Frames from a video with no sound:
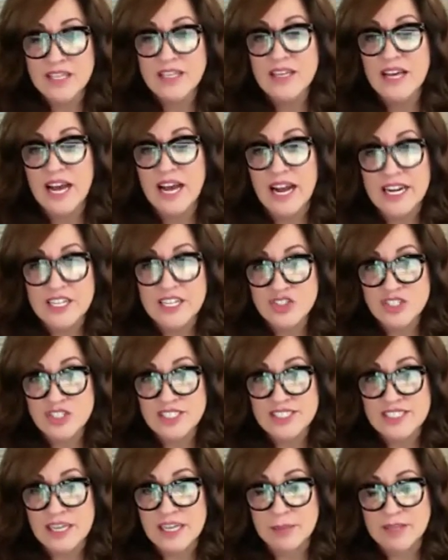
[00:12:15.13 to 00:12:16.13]
How do you
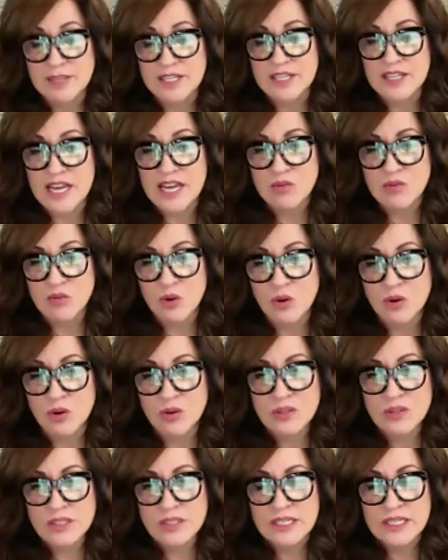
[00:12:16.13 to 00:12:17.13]
just step into that
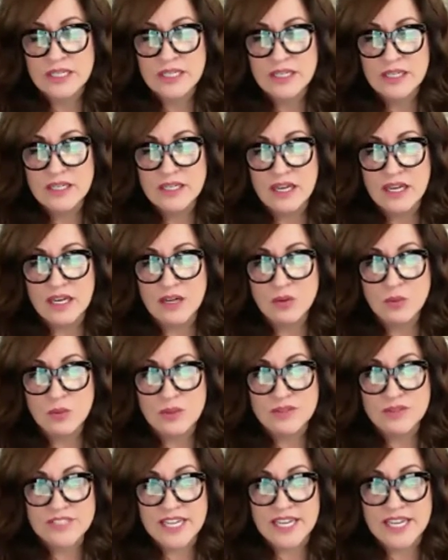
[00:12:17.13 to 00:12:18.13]
role?
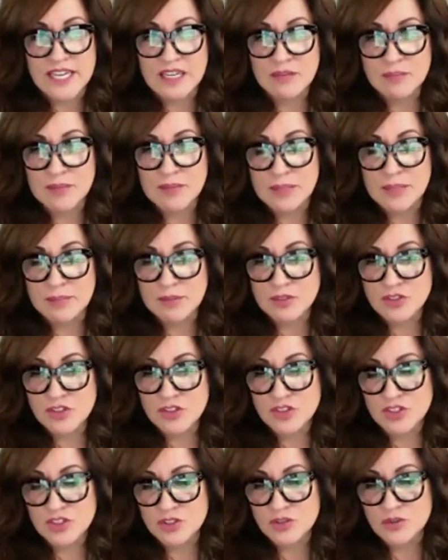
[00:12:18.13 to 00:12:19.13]
We've taken people
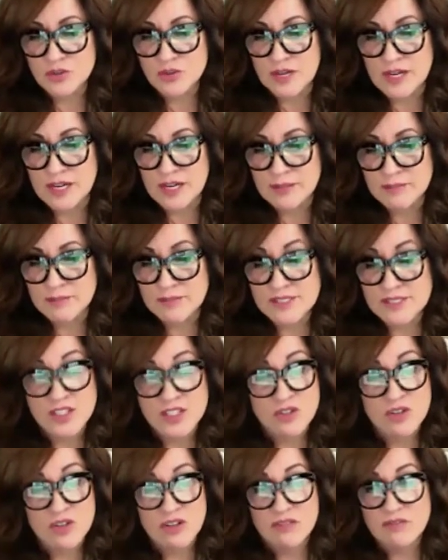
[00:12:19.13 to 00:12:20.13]
to
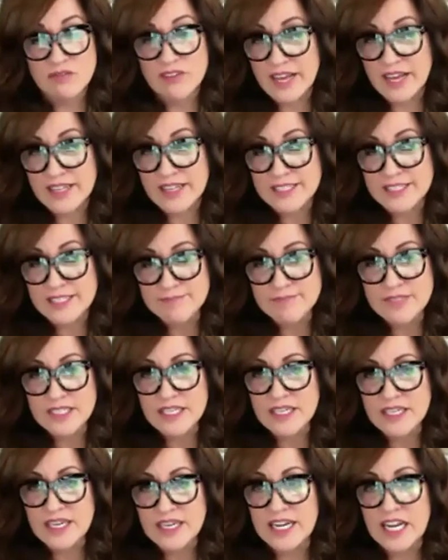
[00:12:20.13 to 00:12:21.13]
Silicon Valley
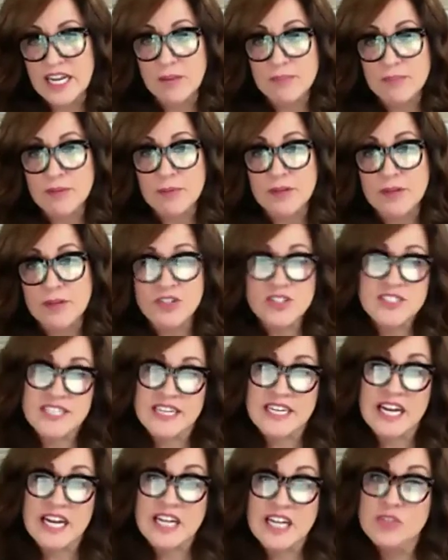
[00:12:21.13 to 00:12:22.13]
and helped them
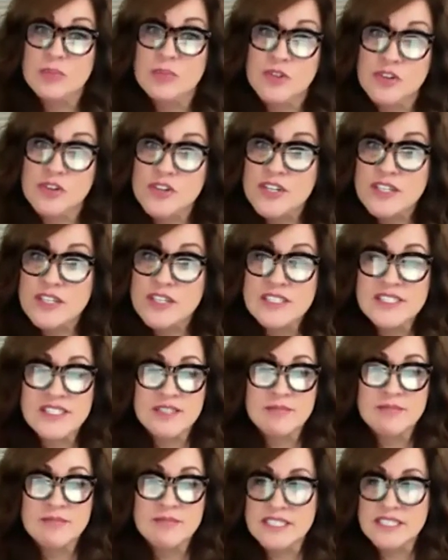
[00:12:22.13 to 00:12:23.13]
understand
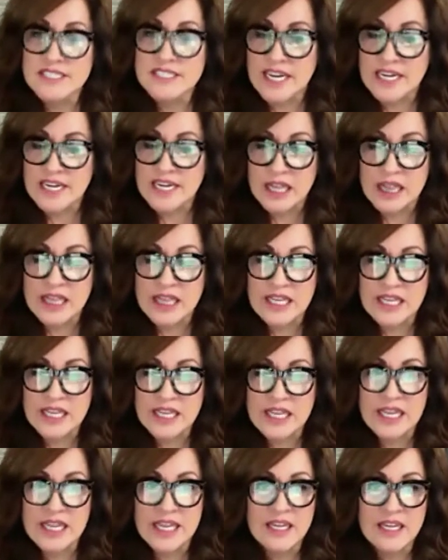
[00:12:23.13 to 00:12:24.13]
entrepreneurialism, design
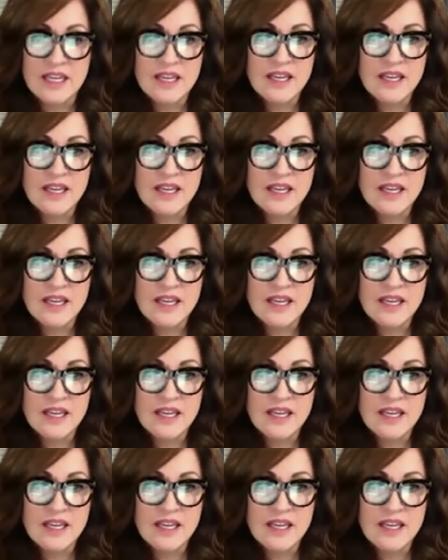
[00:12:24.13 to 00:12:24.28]
thinking,